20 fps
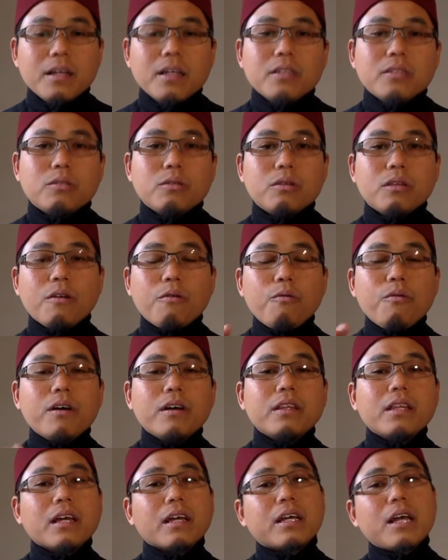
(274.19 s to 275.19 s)
So the
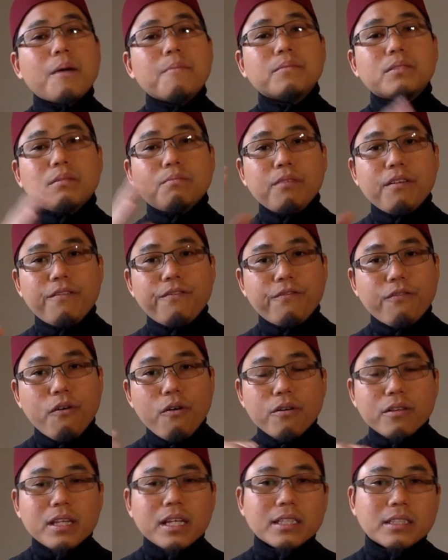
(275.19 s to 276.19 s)
word that comes
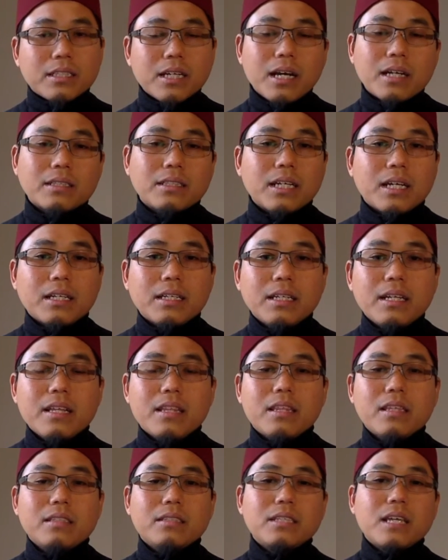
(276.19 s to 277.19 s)
before that
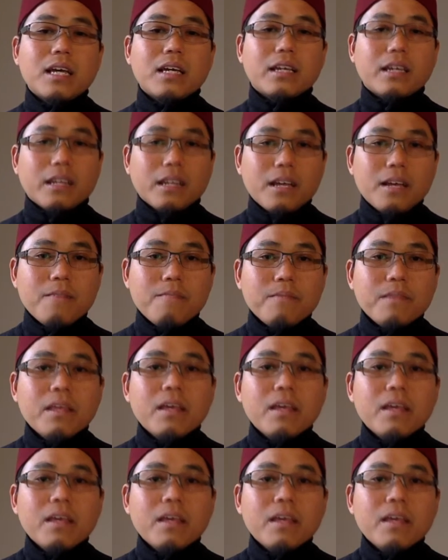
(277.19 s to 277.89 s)
ta'nith sakina